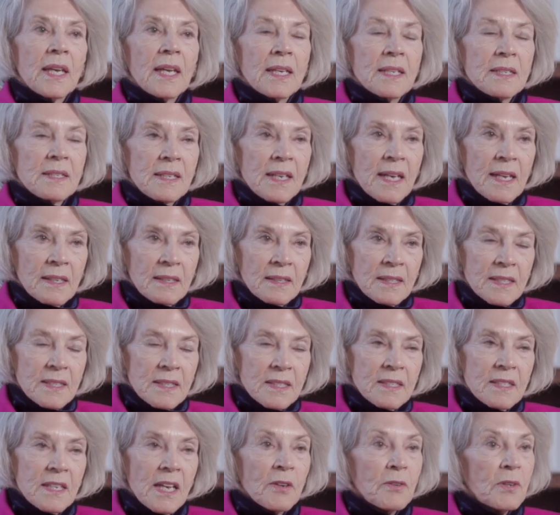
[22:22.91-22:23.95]
and
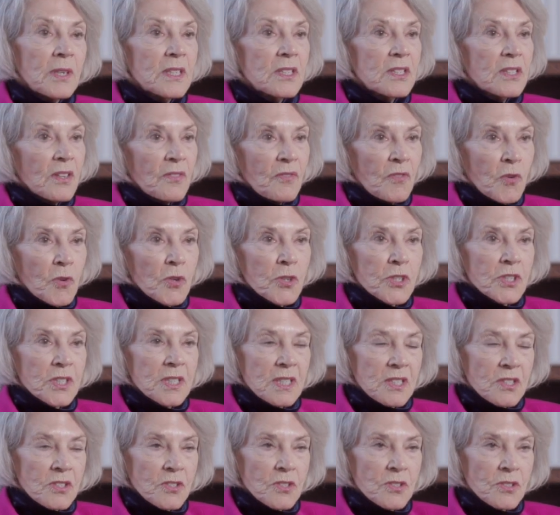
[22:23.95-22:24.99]
Douglas, known as the Four
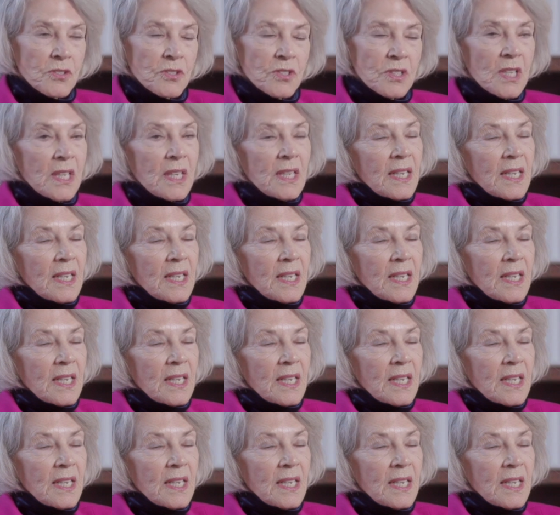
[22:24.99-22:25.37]
Sisters.